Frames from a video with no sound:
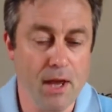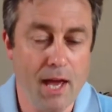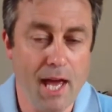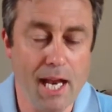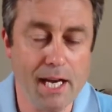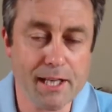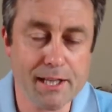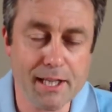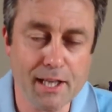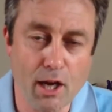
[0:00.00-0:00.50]

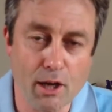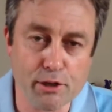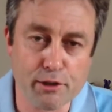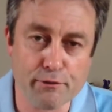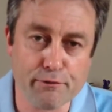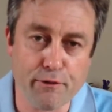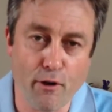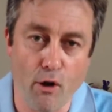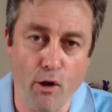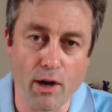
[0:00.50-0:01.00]
Anything under
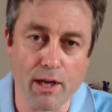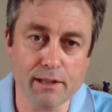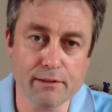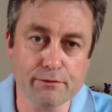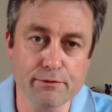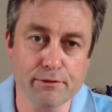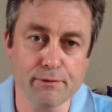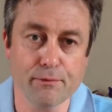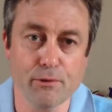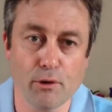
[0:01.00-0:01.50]

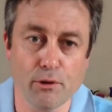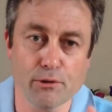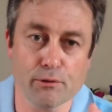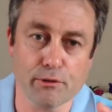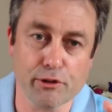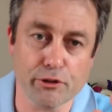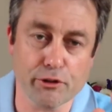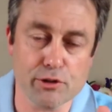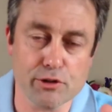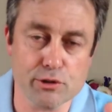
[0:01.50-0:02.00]
5 on the
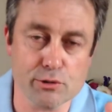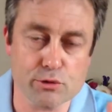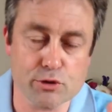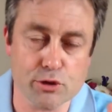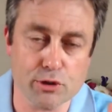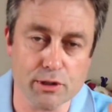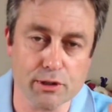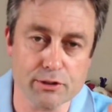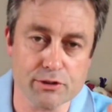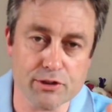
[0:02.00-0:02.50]
residual
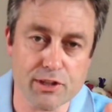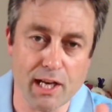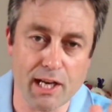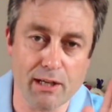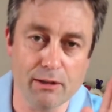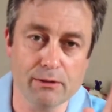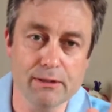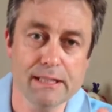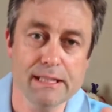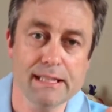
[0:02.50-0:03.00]
sugar
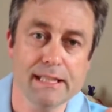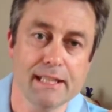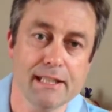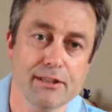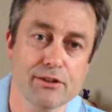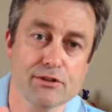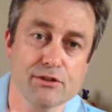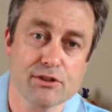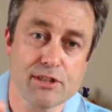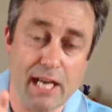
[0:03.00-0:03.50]
scale
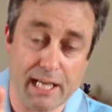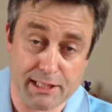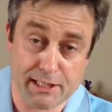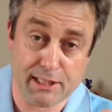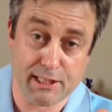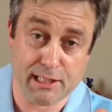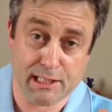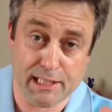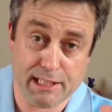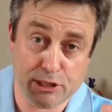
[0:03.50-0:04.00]
is
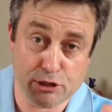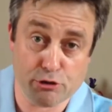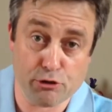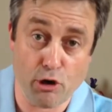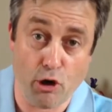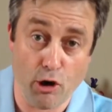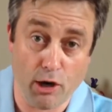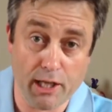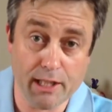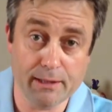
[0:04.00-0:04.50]
technically
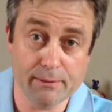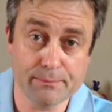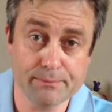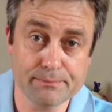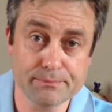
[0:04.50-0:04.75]
dry,